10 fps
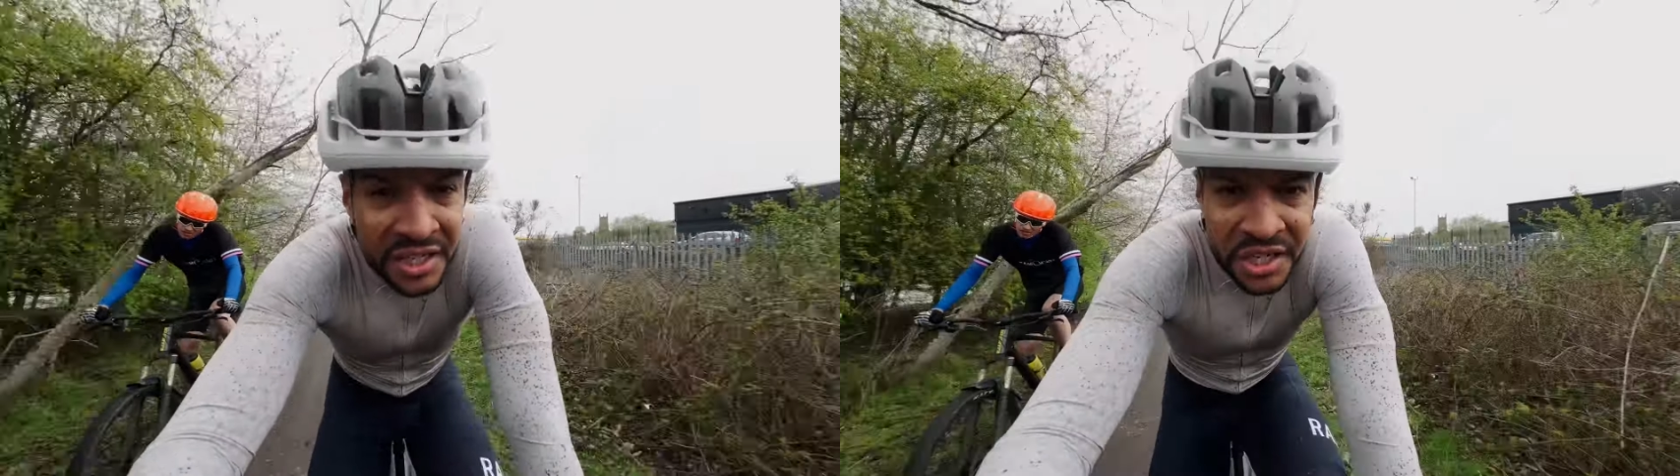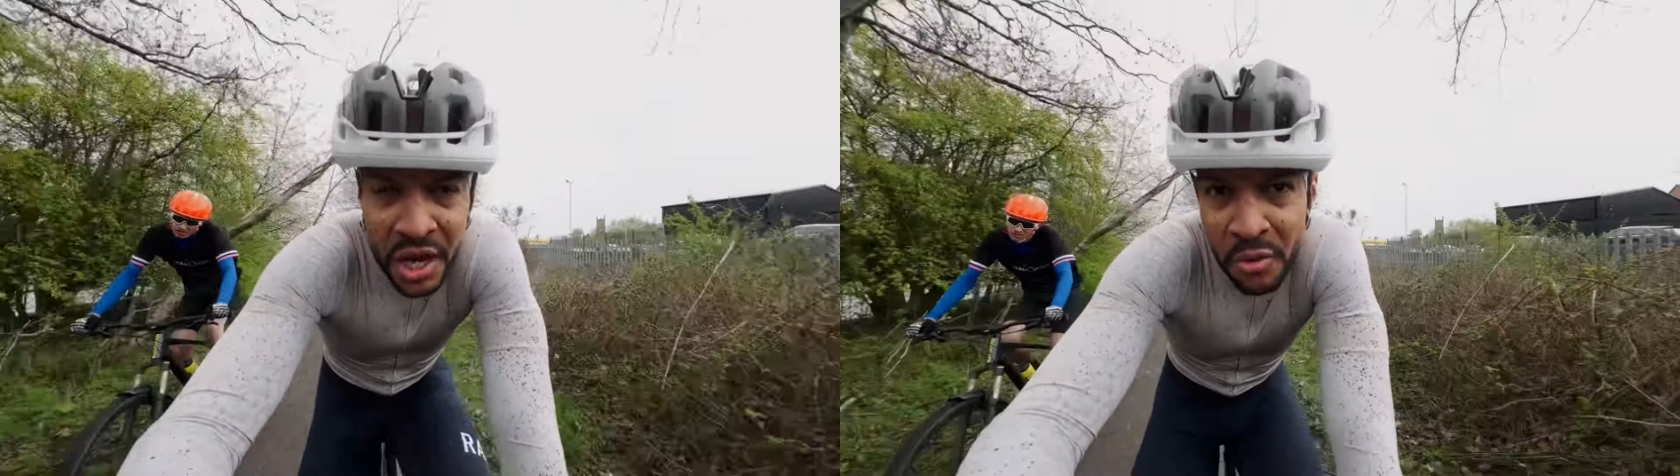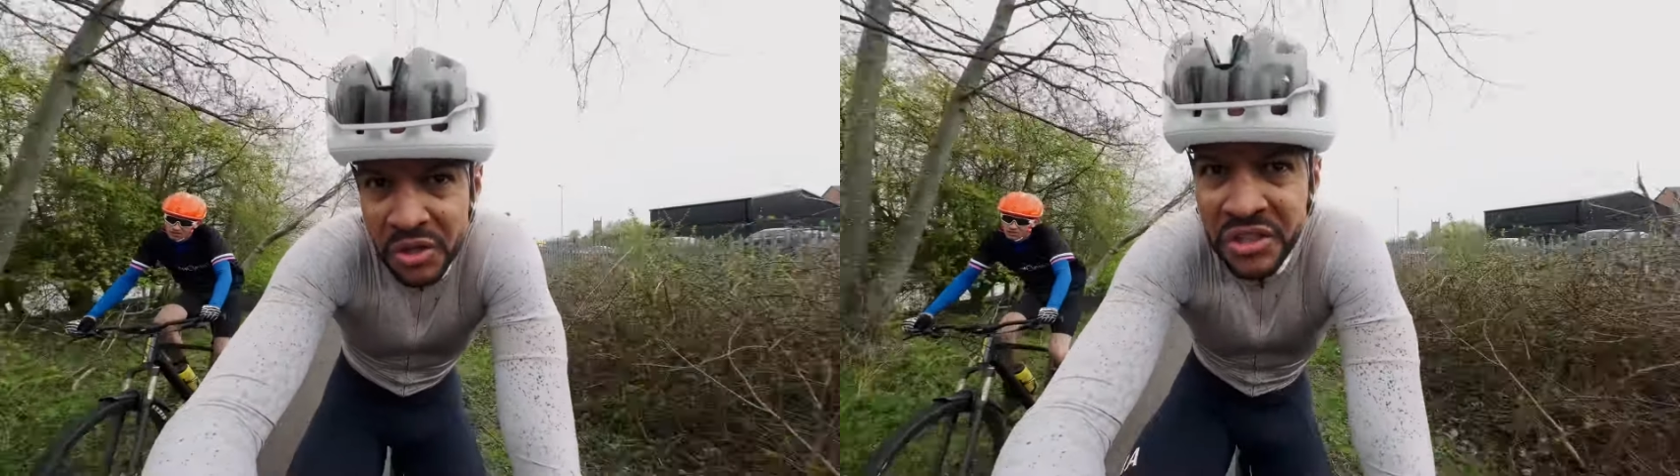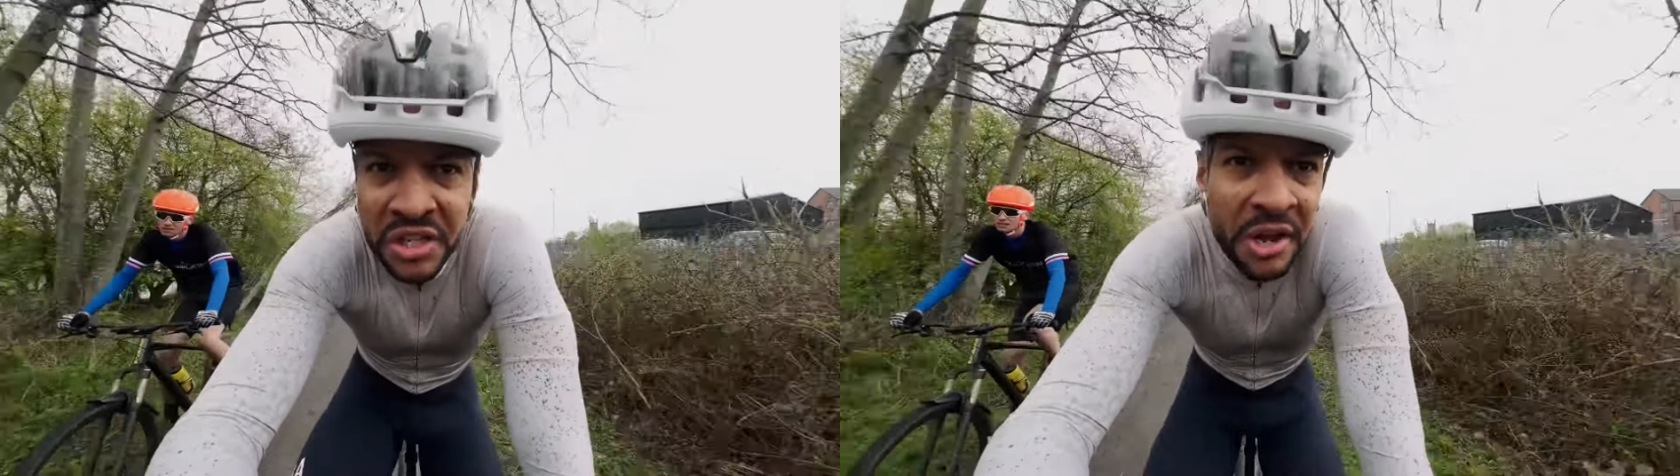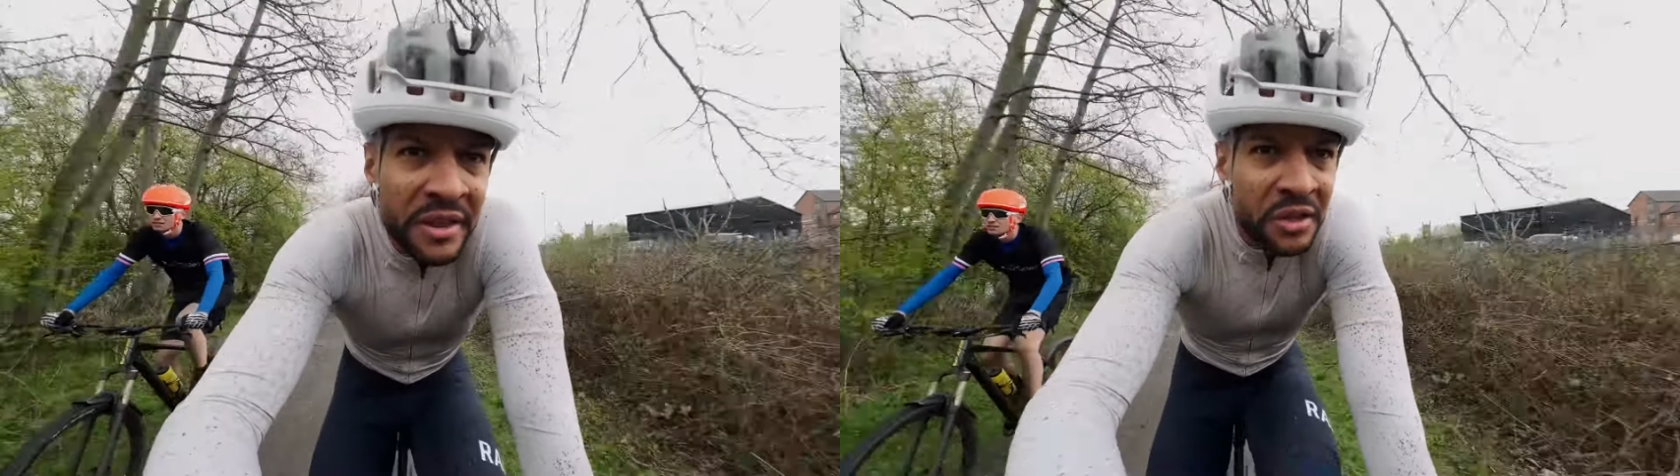to know what to
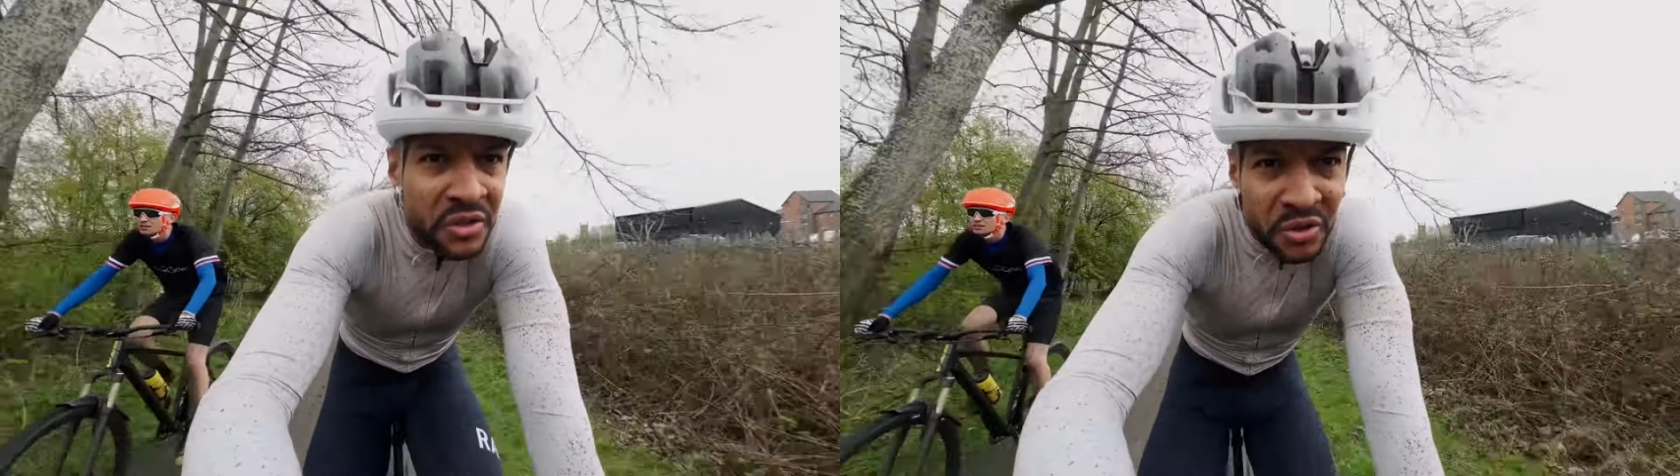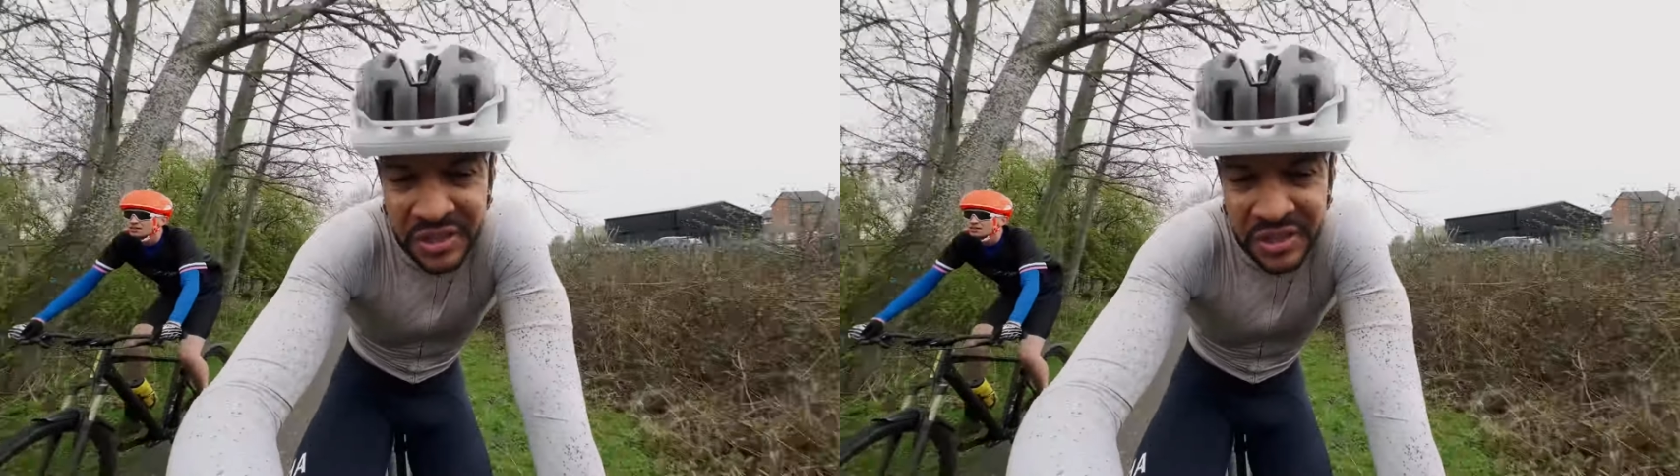do in those sort of